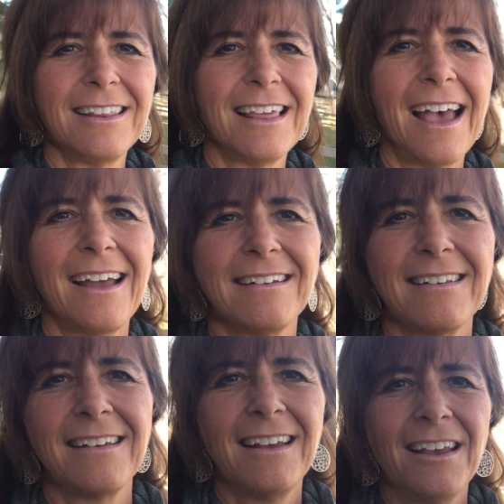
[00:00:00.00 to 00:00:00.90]

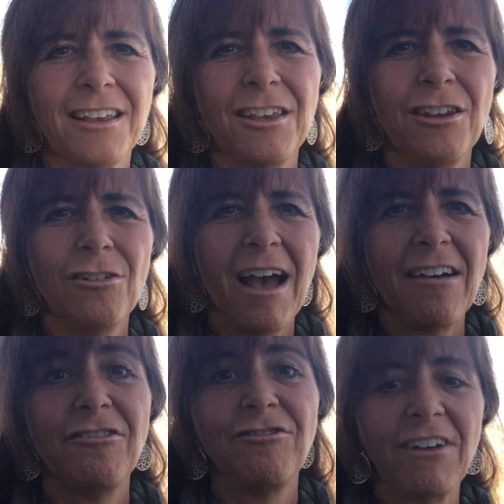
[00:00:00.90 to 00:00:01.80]
That you
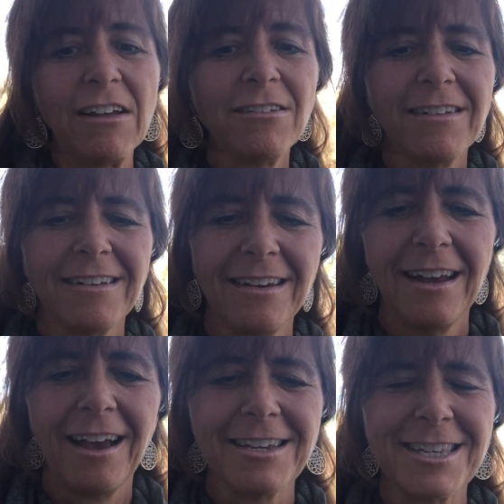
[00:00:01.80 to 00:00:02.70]
have felt
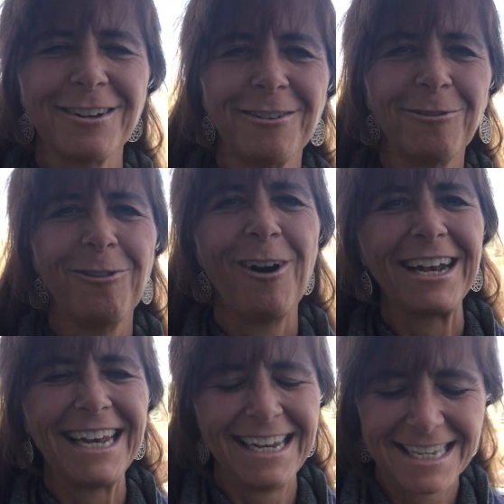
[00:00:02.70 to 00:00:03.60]
a certain
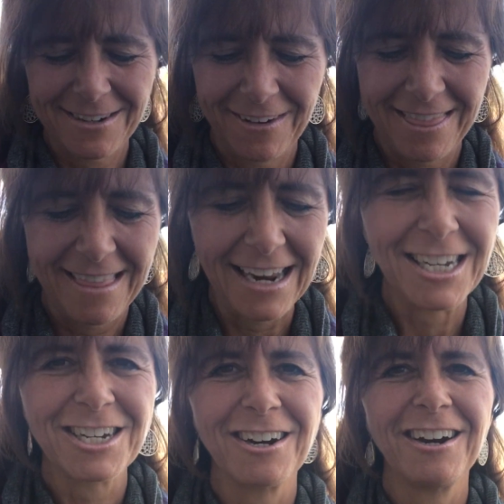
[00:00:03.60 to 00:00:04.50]
oneness with
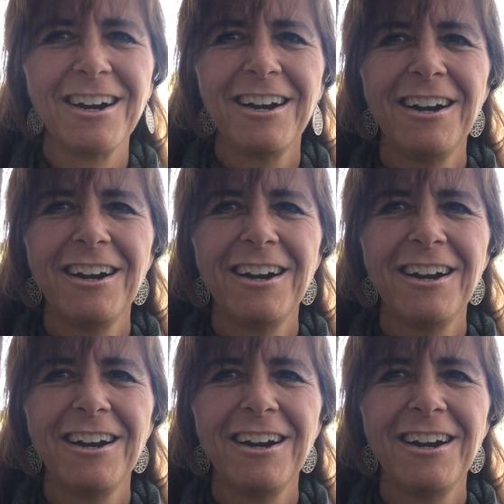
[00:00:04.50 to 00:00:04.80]
nature,